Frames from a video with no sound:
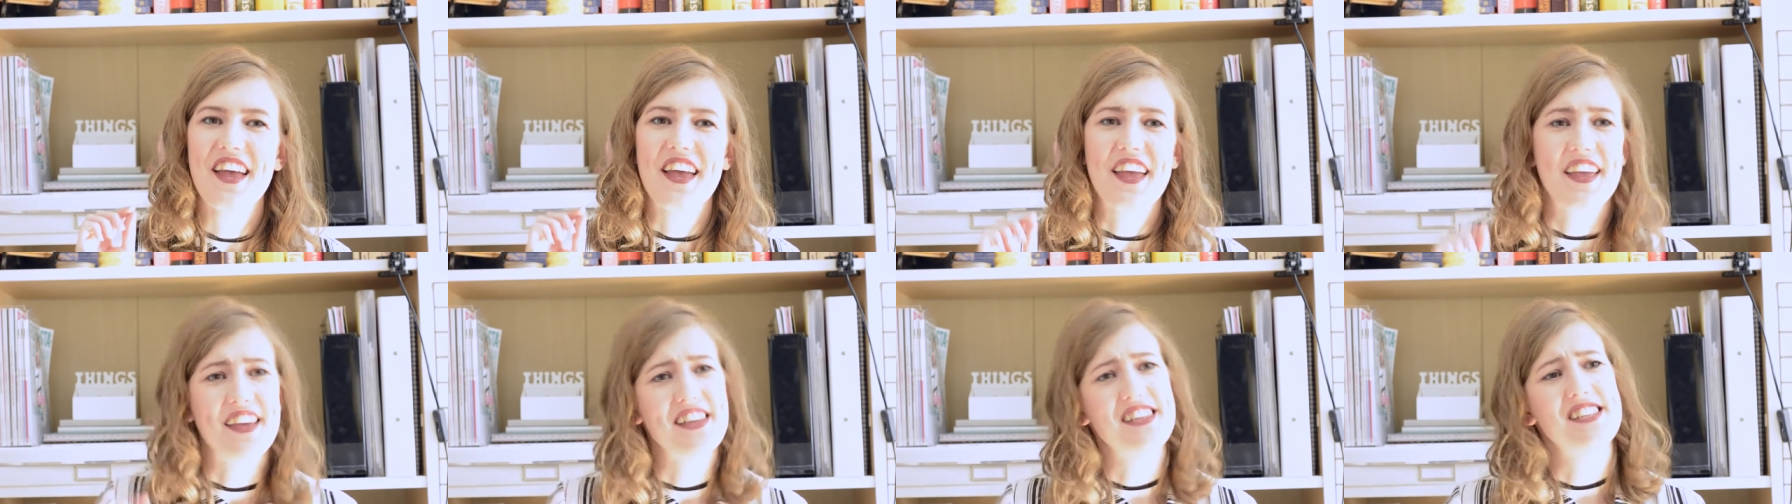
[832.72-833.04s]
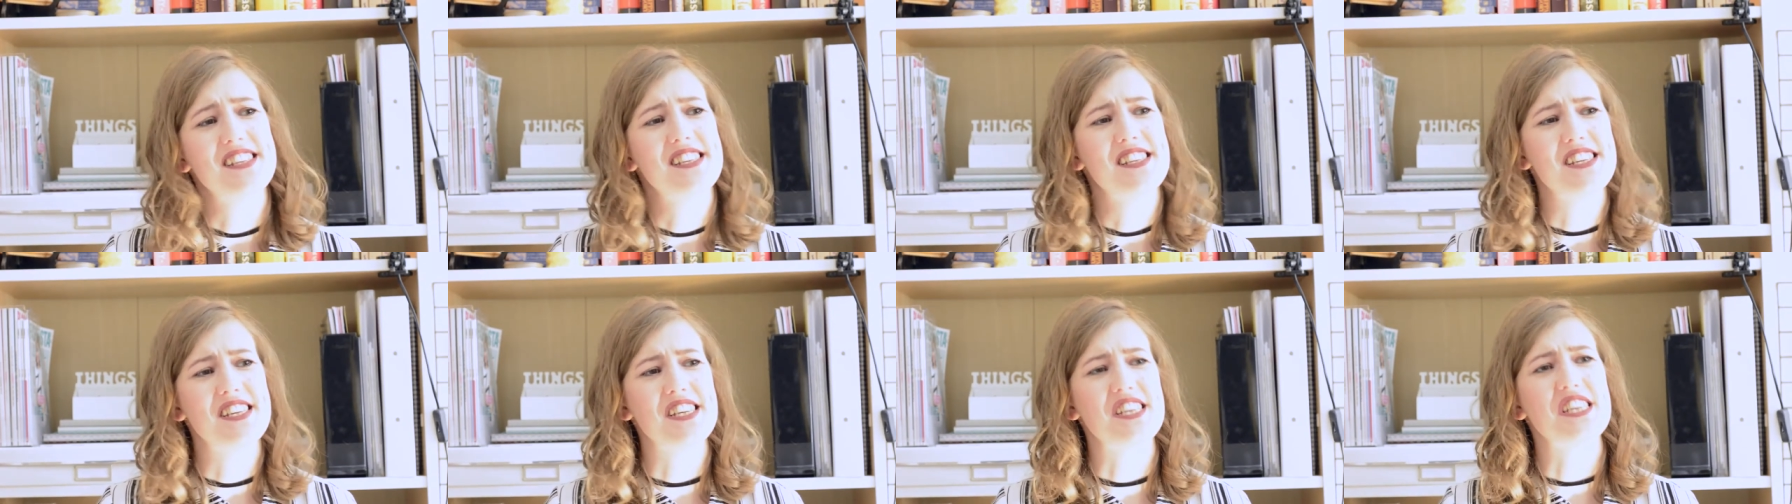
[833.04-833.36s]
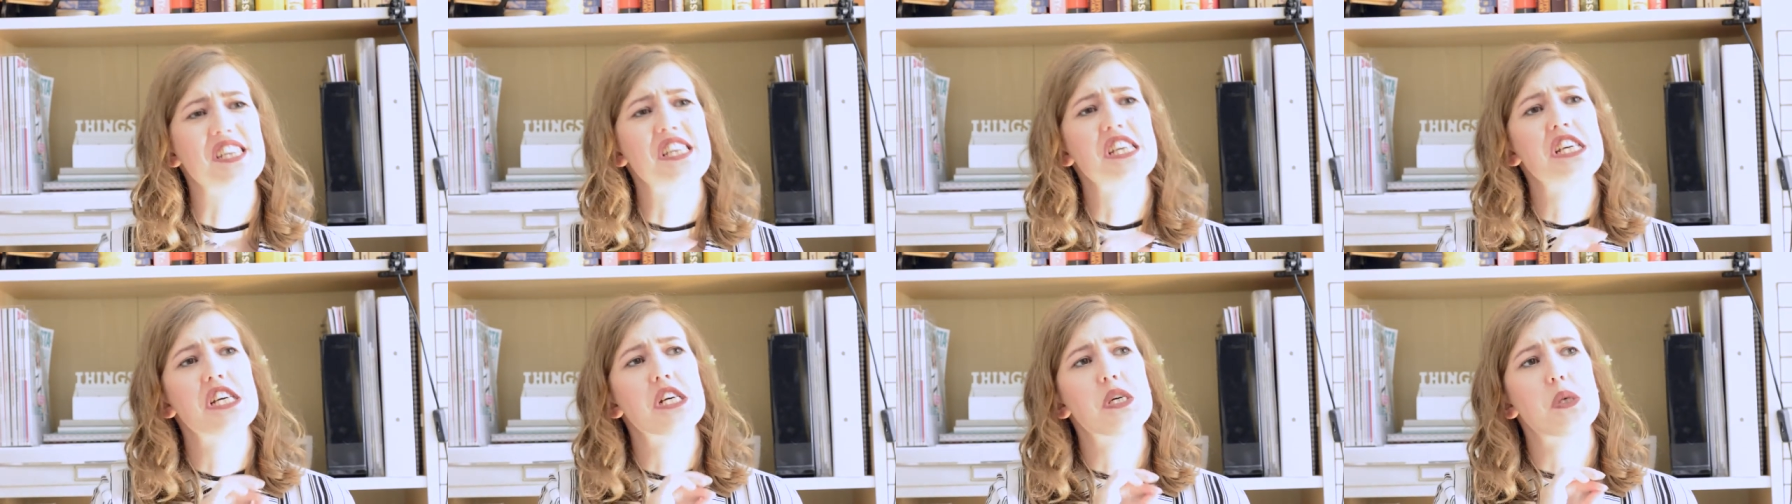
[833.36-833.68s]
in
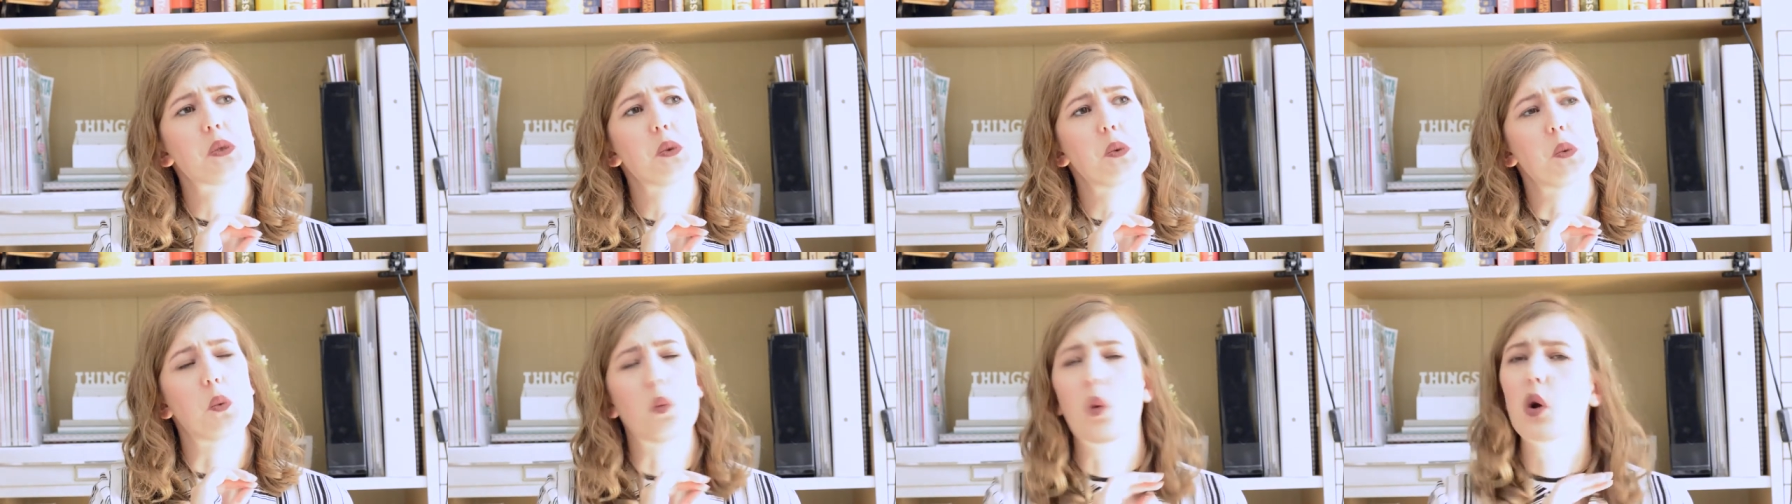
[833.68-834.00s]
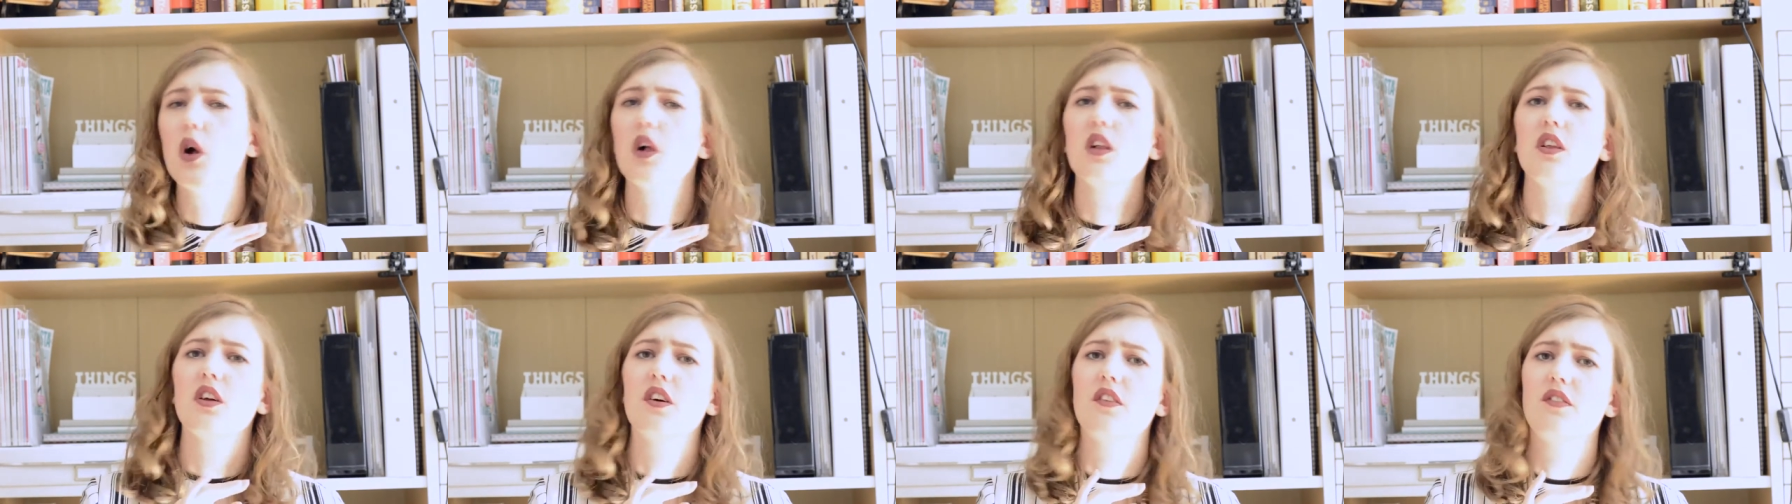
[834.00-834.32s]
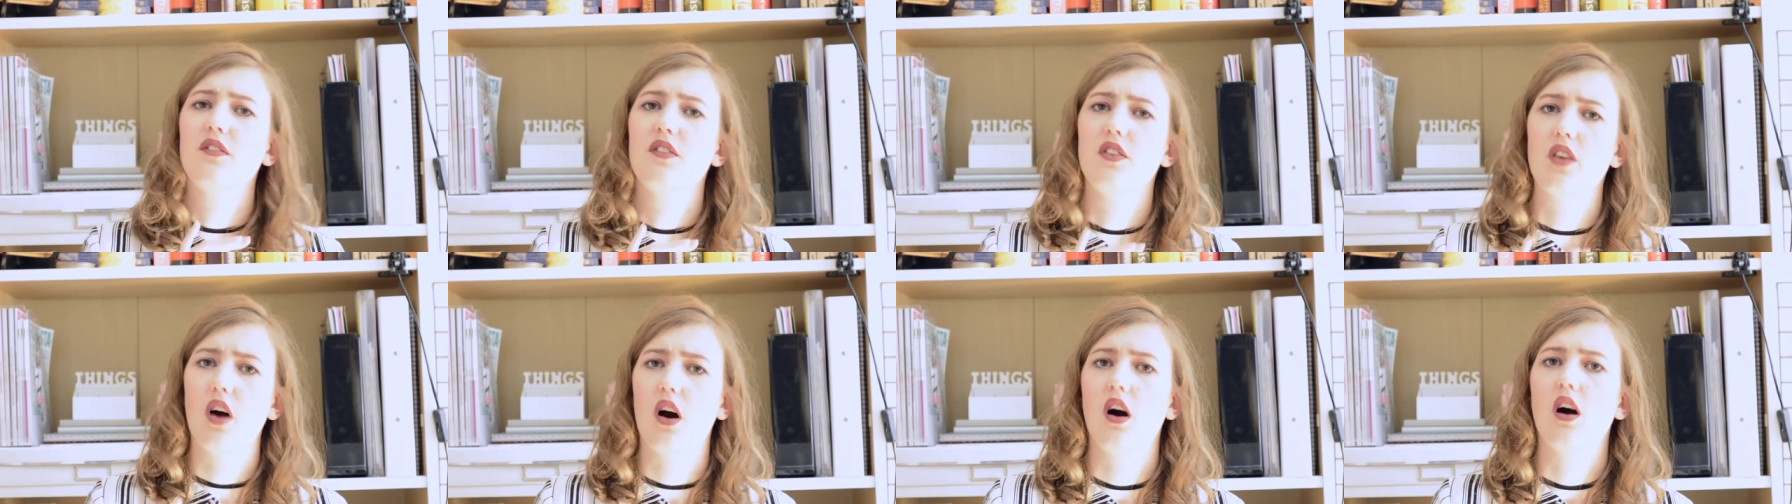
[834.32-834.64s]
the world
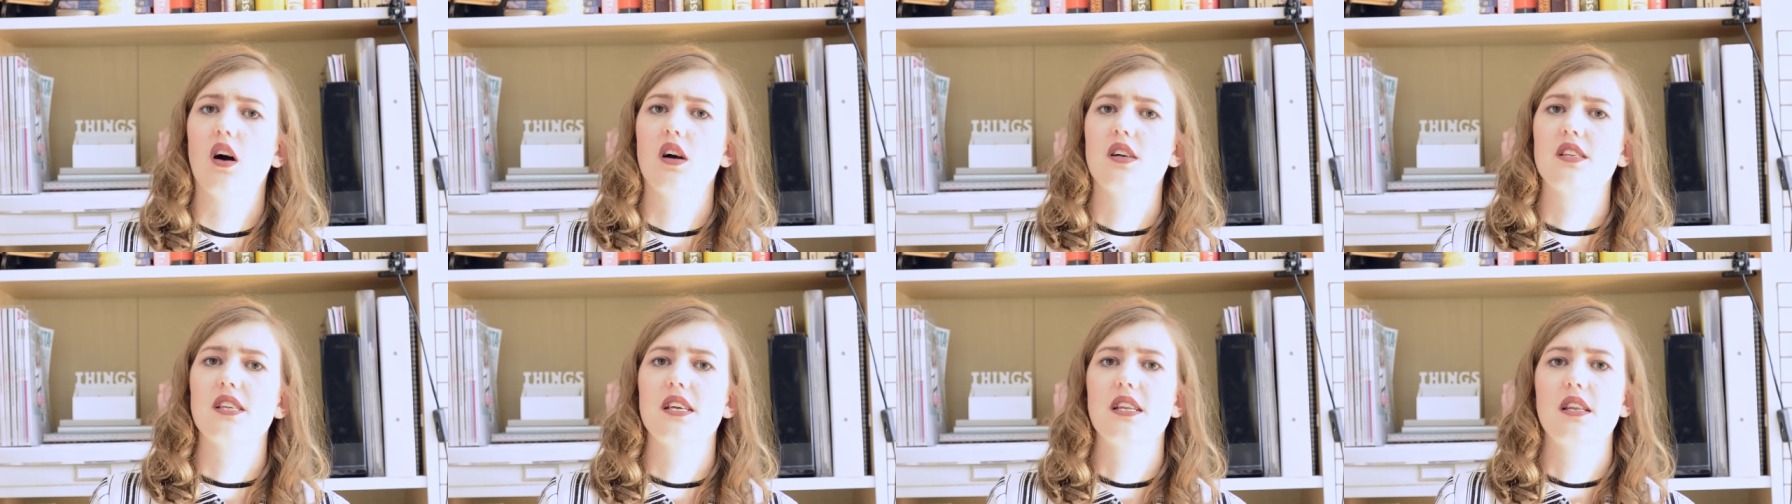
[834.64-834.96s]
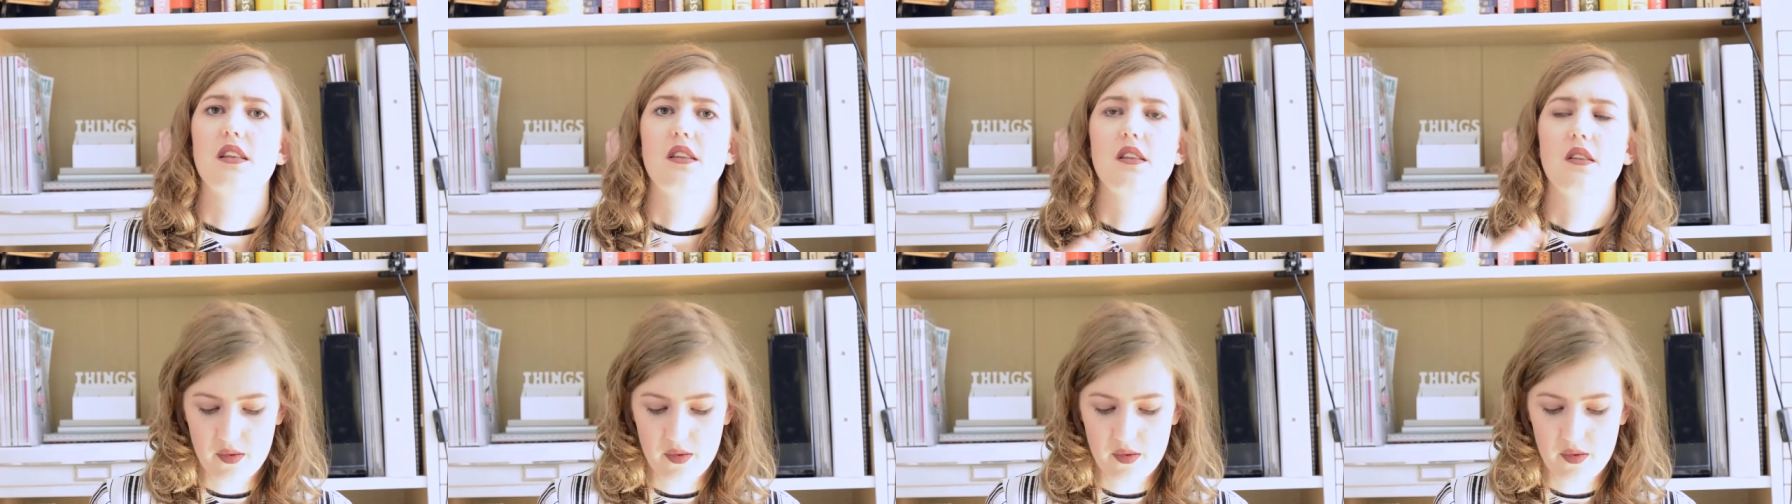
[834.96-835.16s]
of dogs. And